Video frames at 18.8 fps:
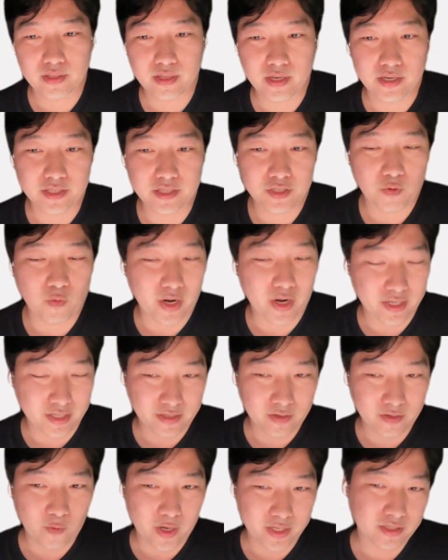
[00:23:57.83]
it is the
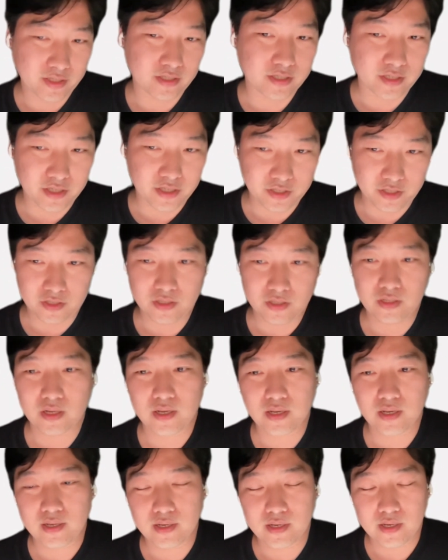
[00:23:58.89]
right decision.
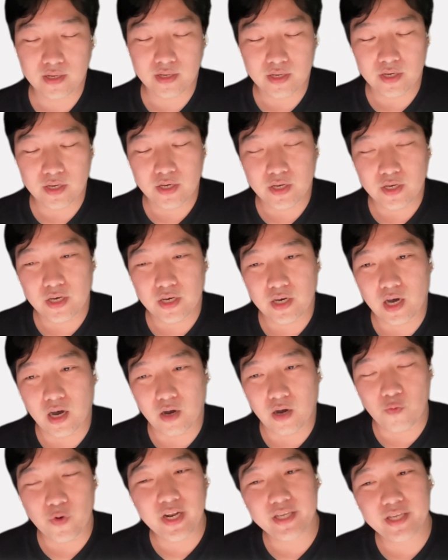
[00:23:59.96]
I
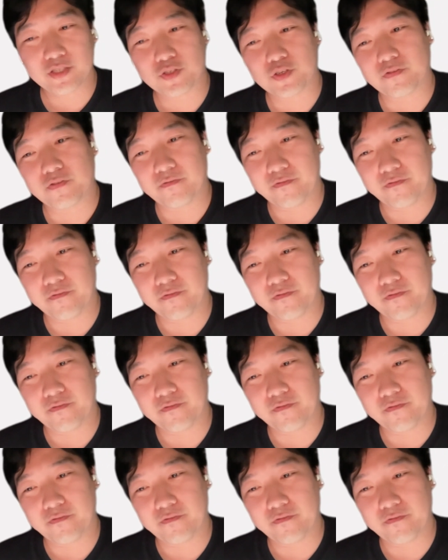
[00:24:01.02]
really enjoyed